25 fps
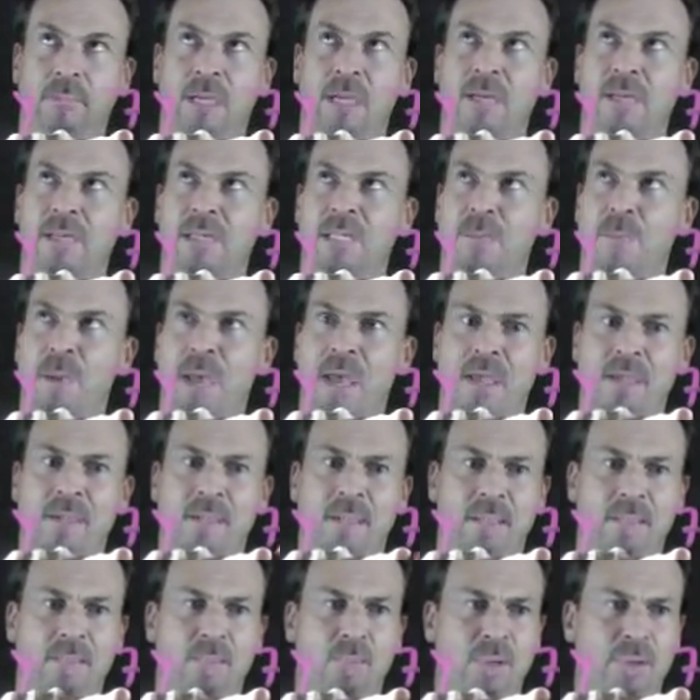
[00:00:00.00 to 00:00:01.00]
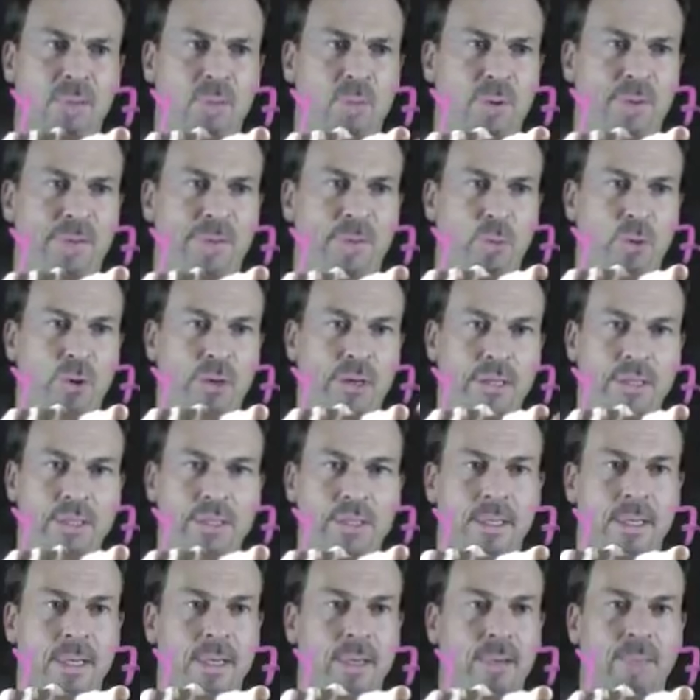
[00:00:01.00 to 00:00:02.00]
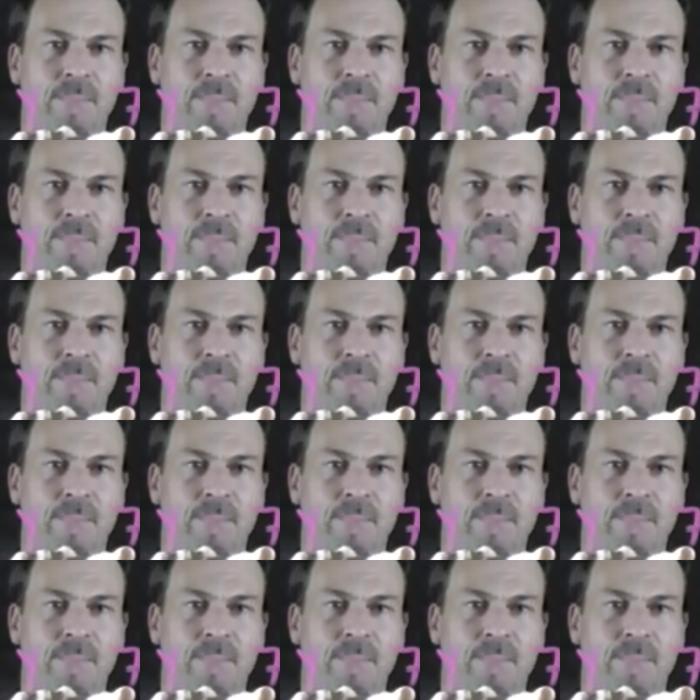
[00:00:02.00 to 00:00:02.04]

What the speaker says: unexpand, whatever the word is,